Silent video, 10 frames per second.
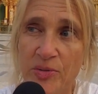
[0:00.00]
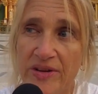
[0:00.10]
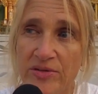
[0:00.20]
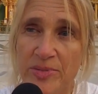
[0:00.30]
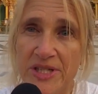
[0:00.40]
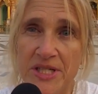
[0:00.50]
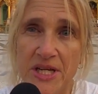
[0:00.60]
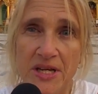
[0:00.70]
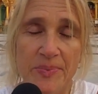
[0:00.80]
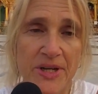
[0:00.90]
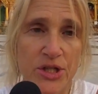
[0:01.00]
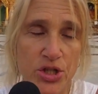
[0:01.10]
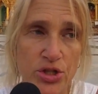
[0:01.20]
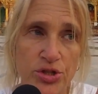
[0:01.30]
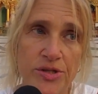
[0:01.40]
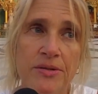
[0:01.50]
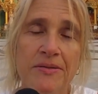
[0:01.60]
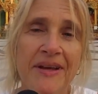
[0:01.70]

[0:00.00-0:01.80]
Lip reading: with everybody taking pictures